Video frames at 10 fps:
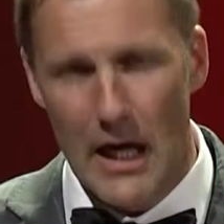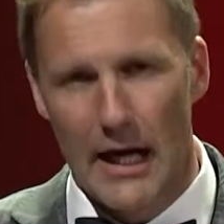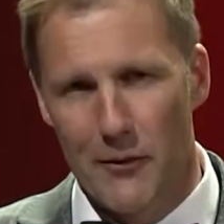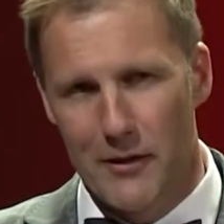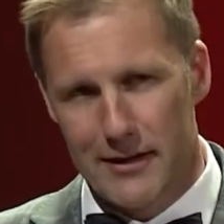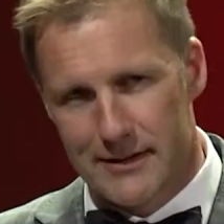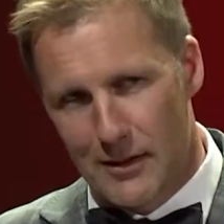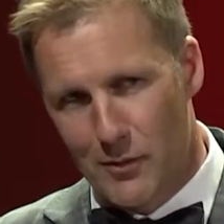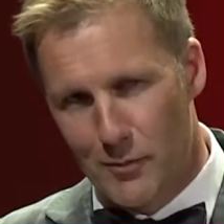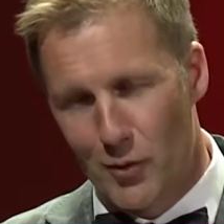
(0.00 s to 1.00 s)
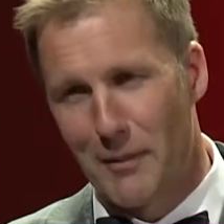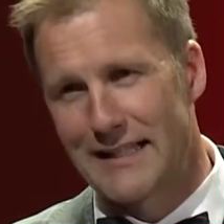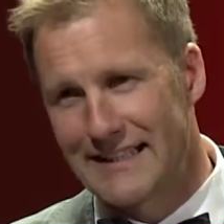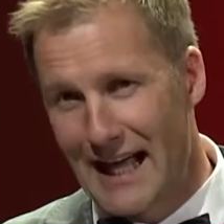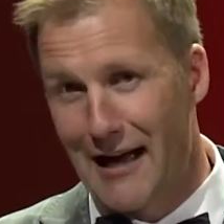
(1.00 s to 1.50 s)
I wanted to say one more, my
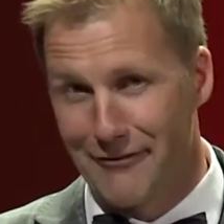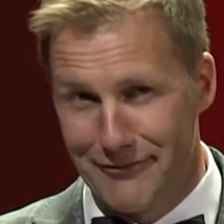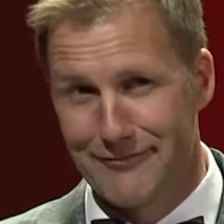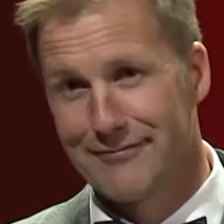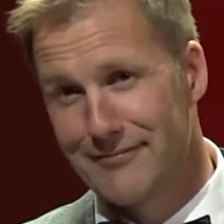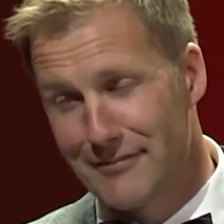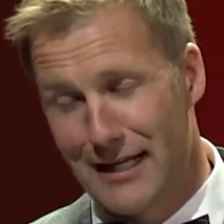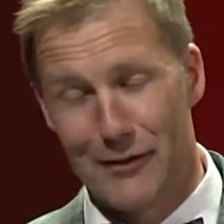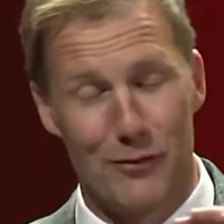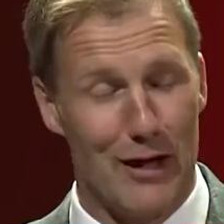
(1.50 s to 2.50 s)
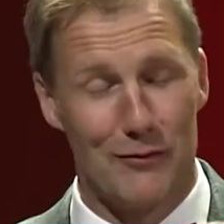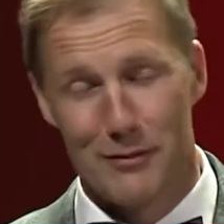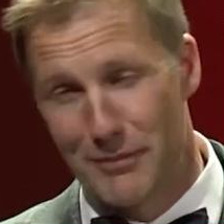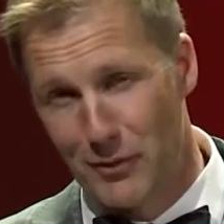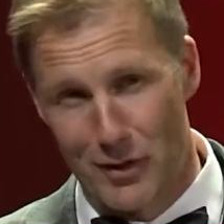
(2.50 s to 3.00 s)
staff. I
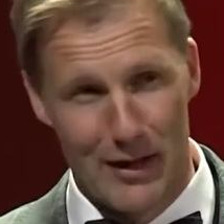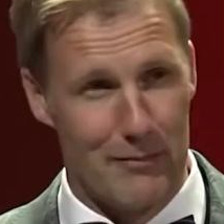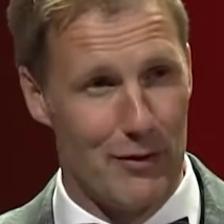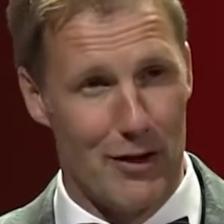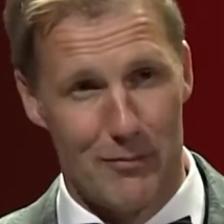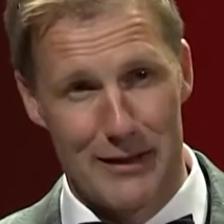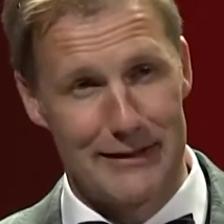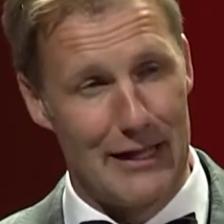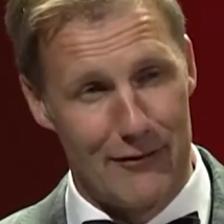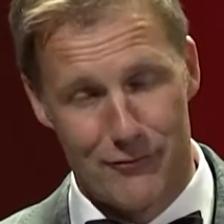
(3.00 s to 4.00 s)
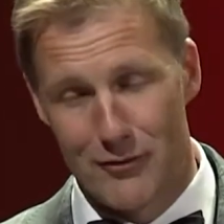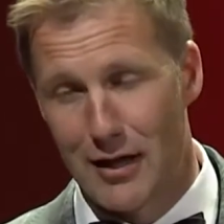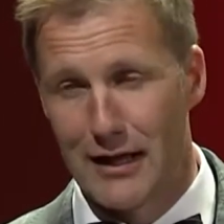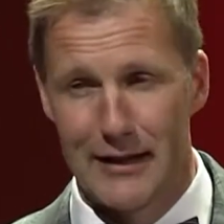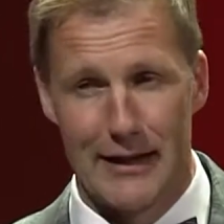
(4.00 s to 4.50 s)
wouldn't be where I am without my staff,
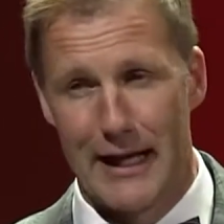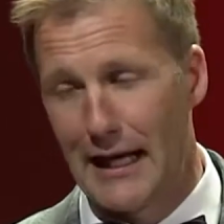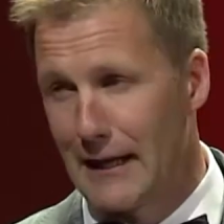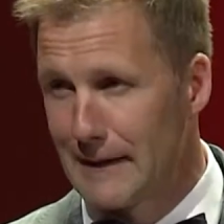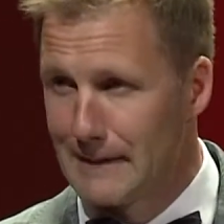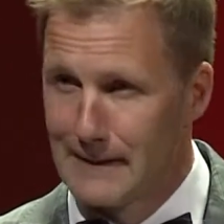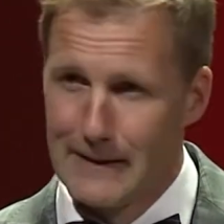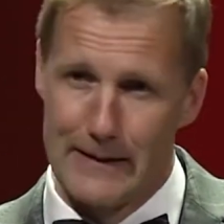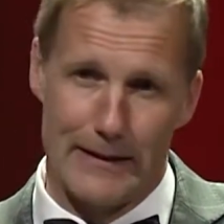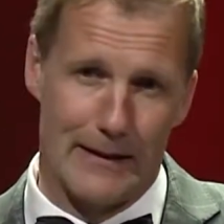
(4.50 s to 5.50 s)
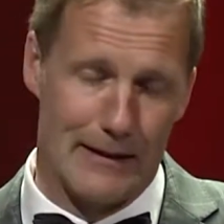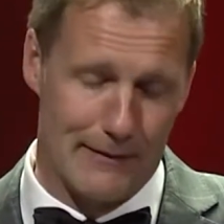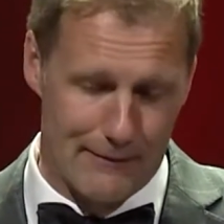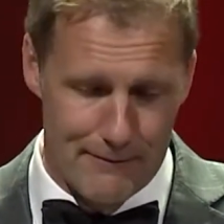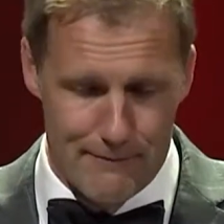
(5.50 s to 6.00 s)
Ryan, Ann,
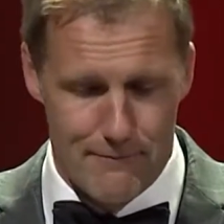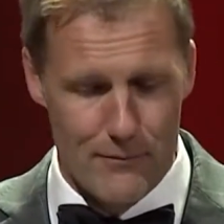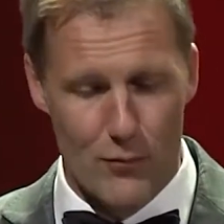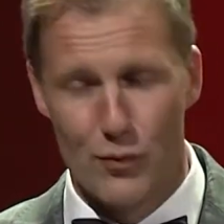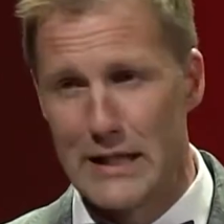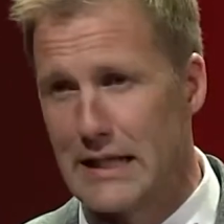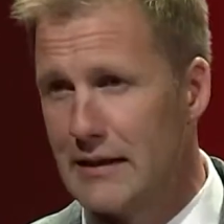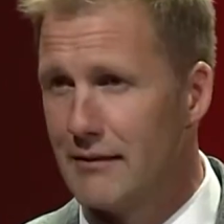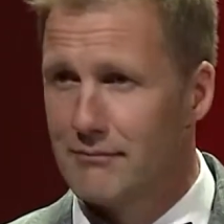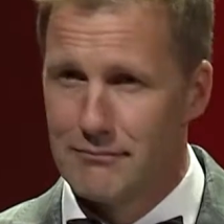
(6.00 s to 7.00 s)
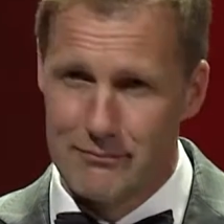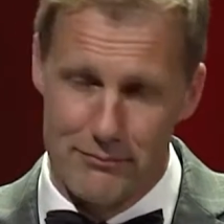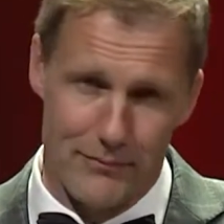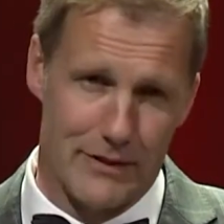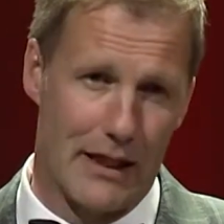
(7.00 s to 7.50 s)
Reed,
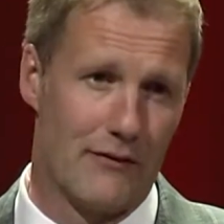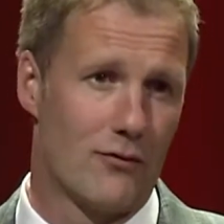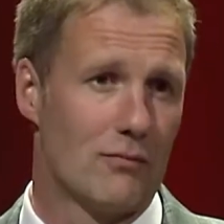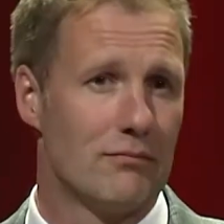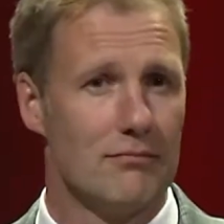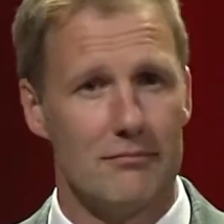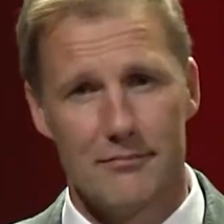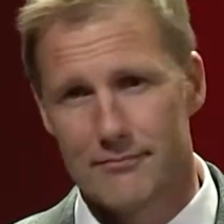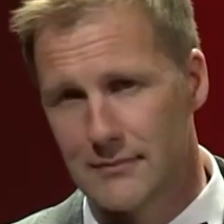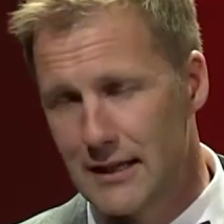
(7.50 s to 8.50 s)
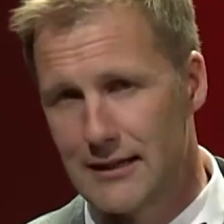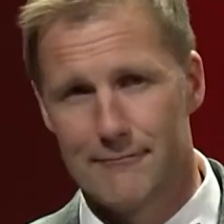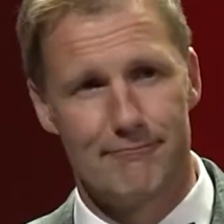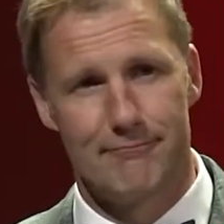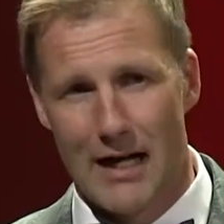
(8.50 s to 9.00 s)
Dave,
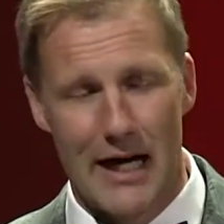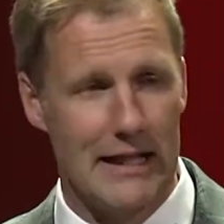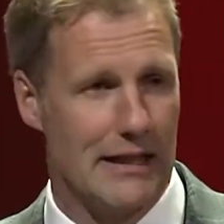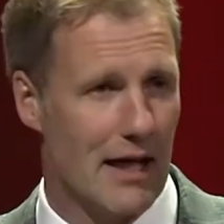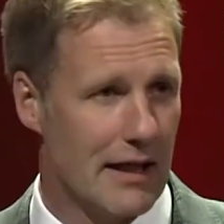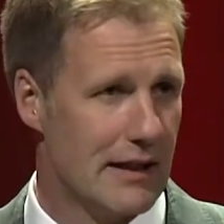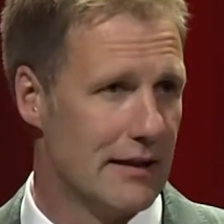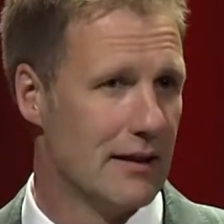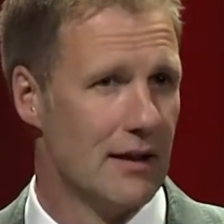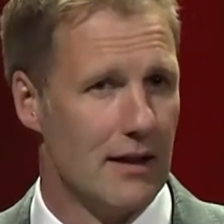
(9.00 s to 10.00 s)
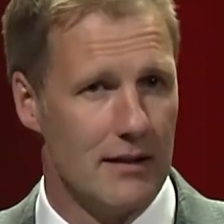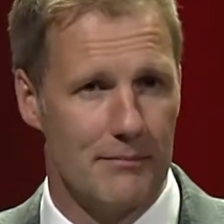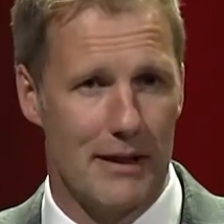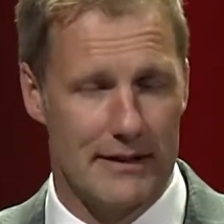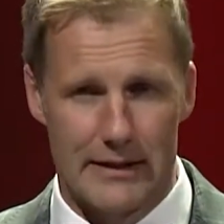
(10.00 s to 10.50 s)
Heidi,
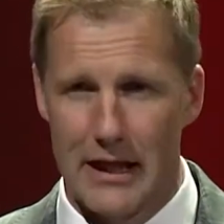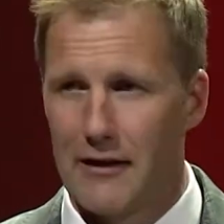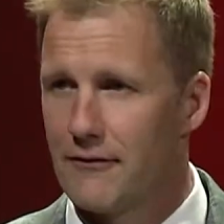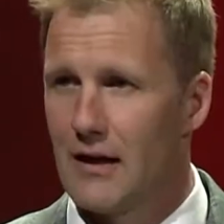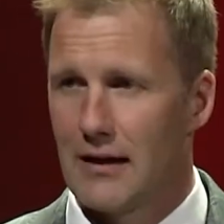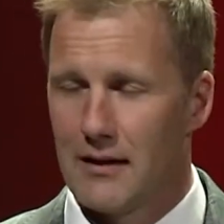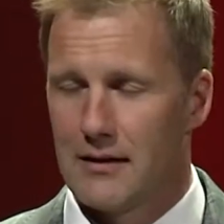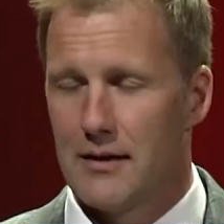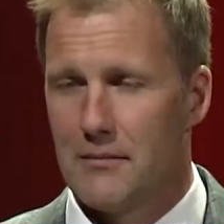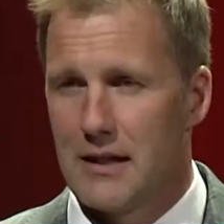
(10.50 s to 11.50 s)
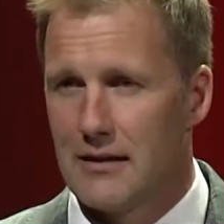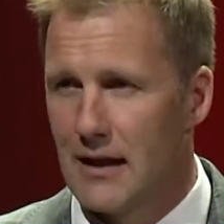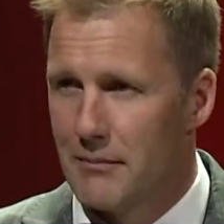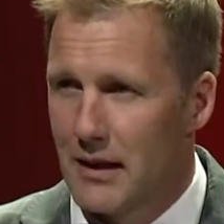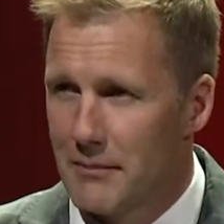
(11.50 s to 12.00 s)
my staff. I mean,
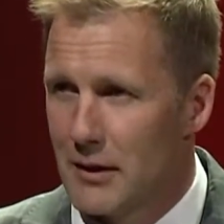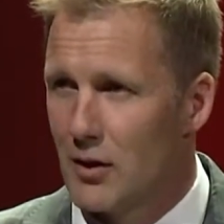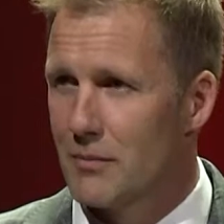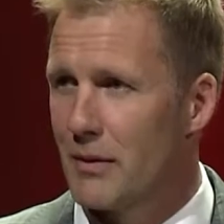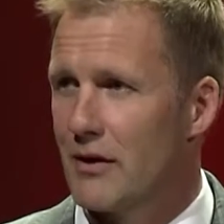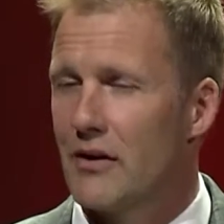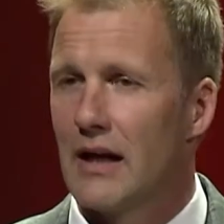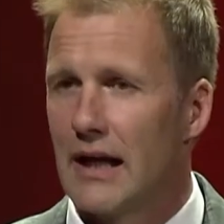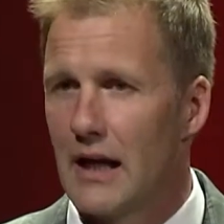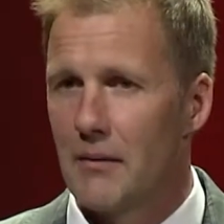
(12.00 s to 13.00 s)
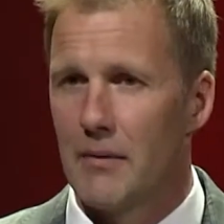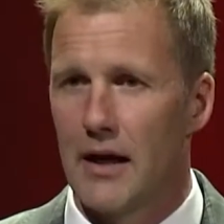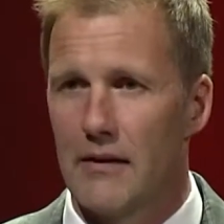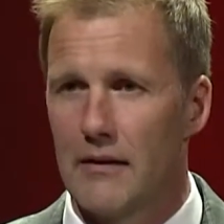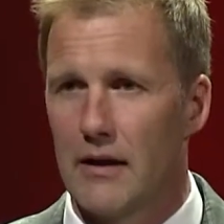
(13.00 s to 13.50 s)
they make me look better than I am,
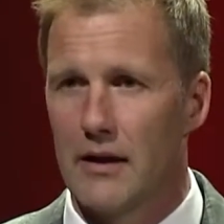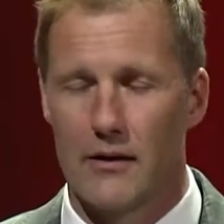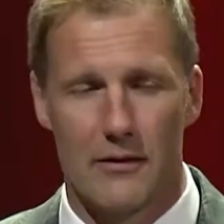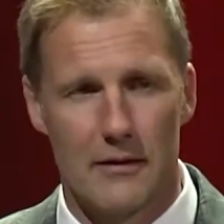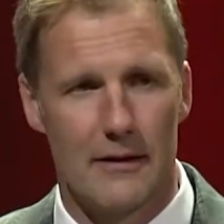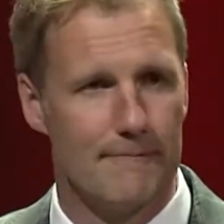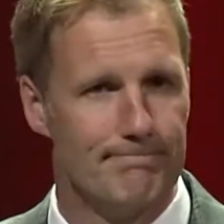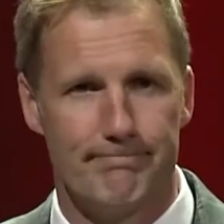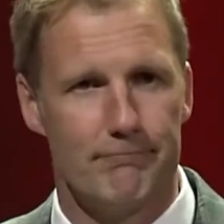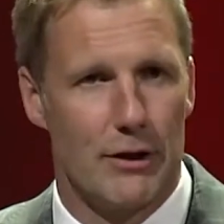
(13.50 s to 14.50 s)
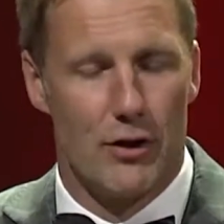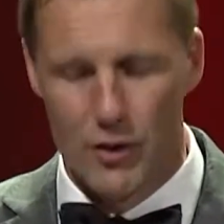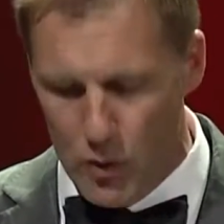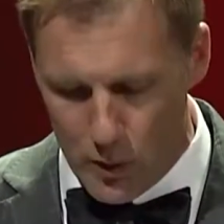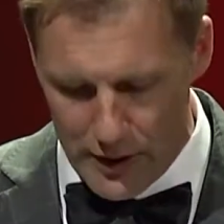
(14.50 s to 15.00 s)
and they are, we couldn't
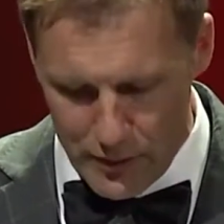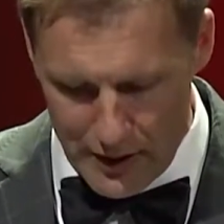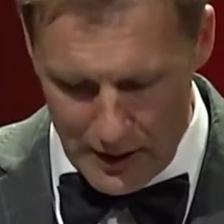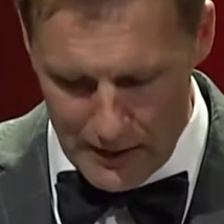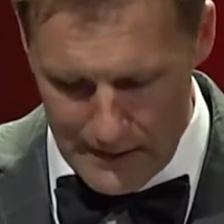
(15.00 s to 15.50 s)
do what we do there.